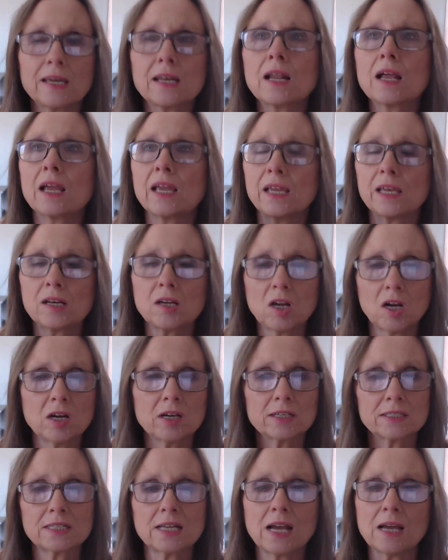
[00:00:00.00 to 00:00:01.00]
In August,
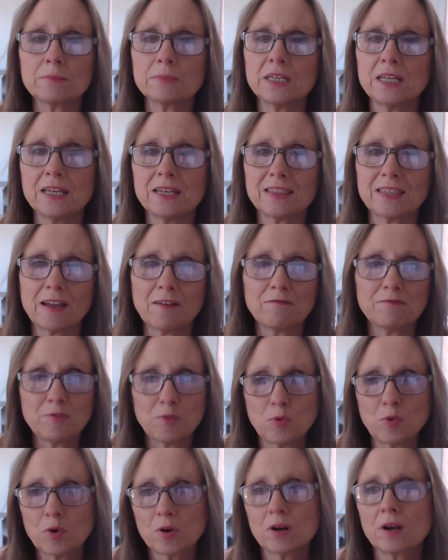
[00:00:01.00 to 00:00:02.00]
I'm going to hit that
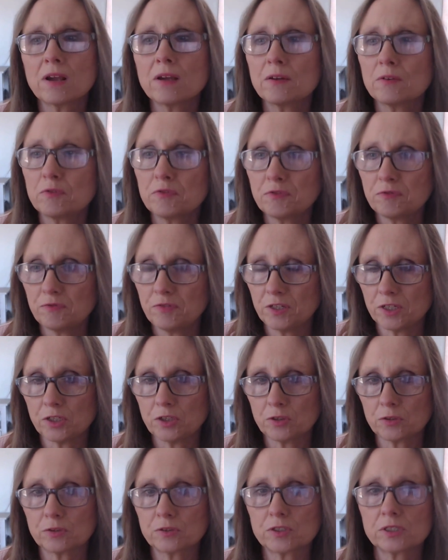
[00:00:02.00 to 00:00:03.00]
4
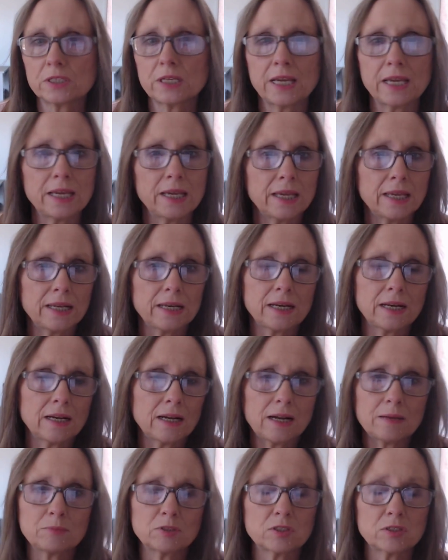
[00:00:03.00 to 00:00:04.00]
figures, and I'm
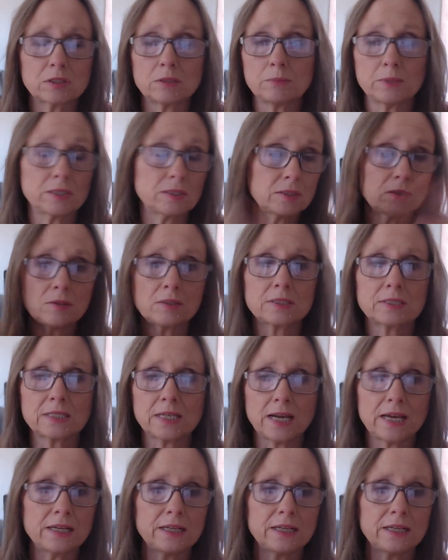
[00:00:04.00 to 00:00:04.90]
just going to be so excited.